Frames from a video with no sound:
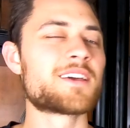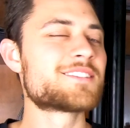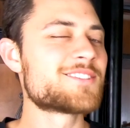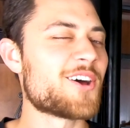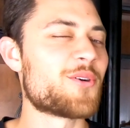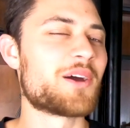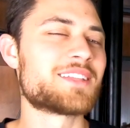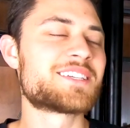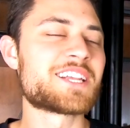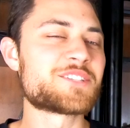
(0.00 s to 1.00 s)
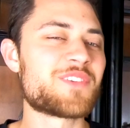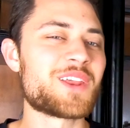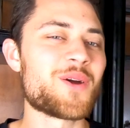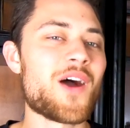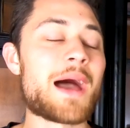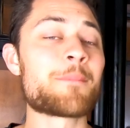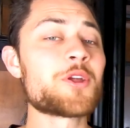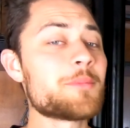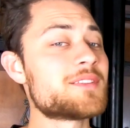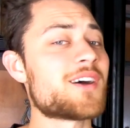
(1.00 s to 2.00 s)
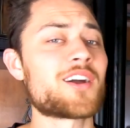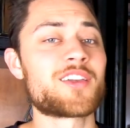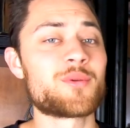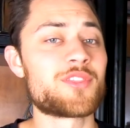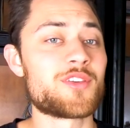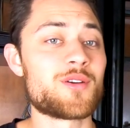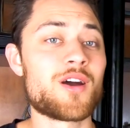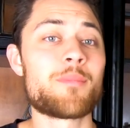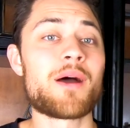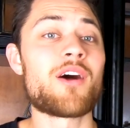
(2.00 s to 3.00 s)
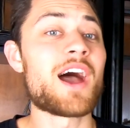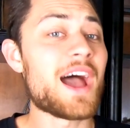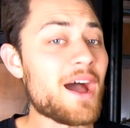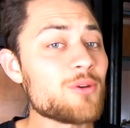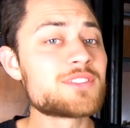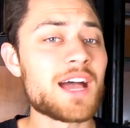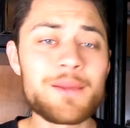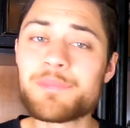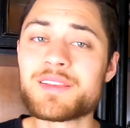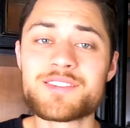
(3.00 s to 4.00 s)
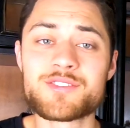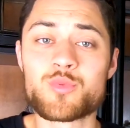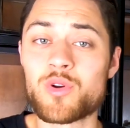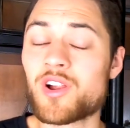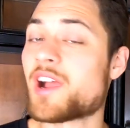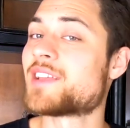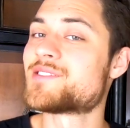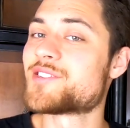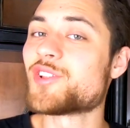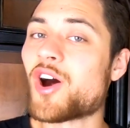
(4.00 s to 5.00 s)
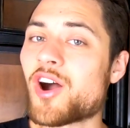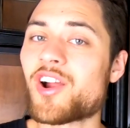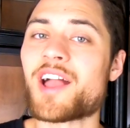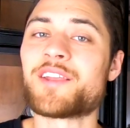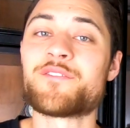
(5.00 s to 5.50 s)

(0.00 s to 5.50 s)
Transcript: So, in today's video, I'm going to be talking with you about how timepieces were and still are an